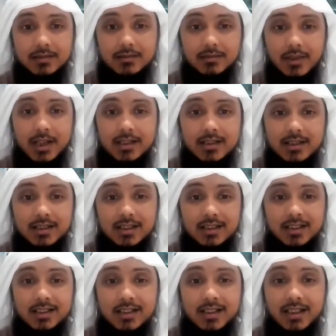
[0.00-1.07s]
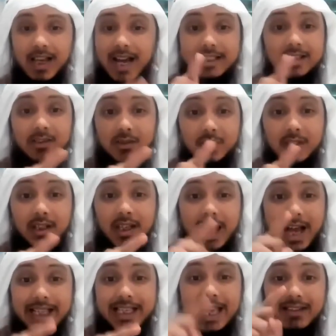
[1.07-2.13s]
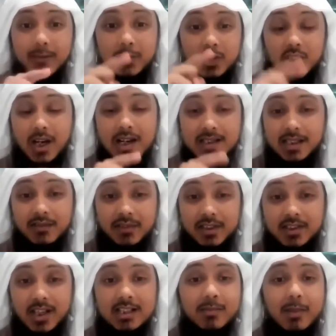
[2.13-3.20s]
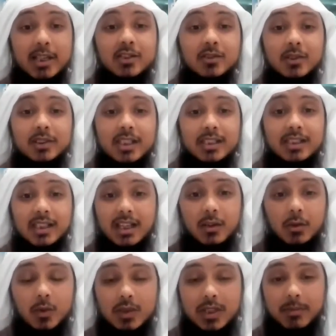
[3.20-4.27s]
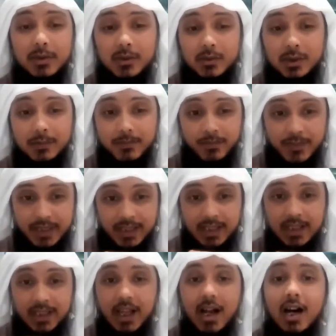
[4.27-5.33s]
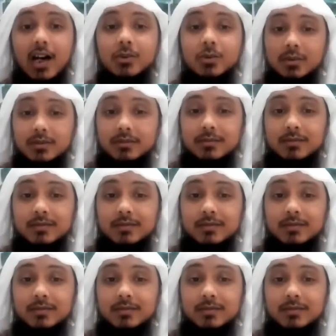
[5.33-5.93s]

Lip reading: Right? I gave him a chance after chance, but I did not take it. Look what's happened to him. Qarun.